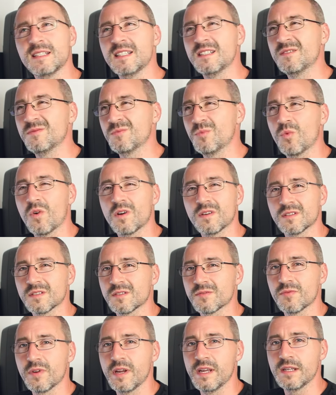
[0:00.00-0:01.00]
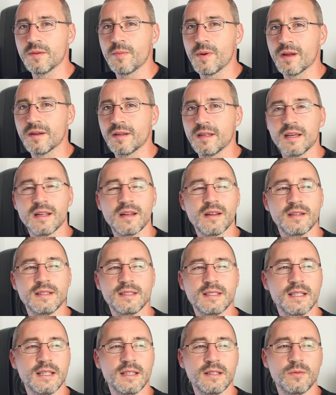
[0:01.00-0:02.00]
did once read about it, and I
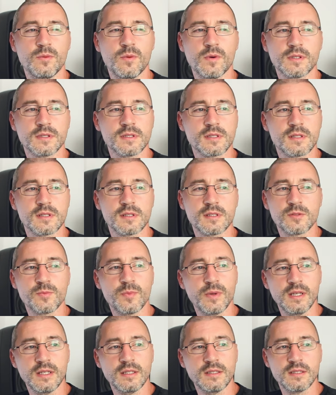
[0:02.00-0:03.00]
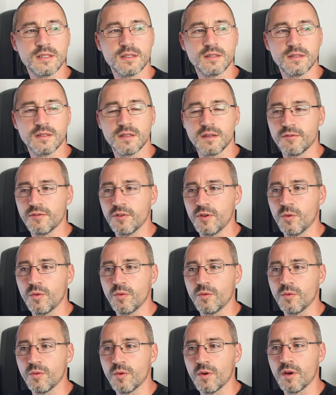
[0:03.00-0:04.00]
did once speak to a
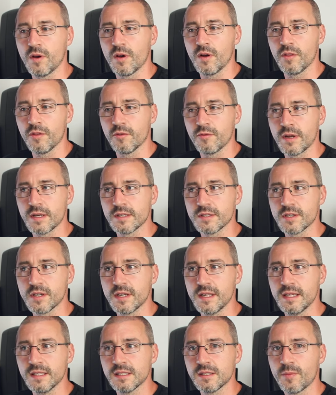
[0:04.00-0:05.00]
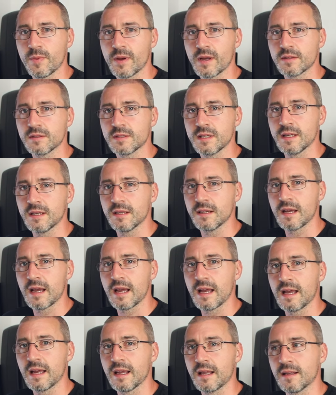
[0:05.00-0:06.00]
few other engineers about it,
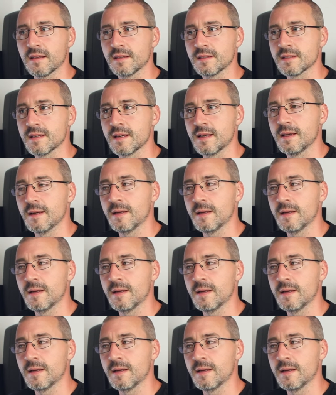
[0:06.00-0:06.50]
and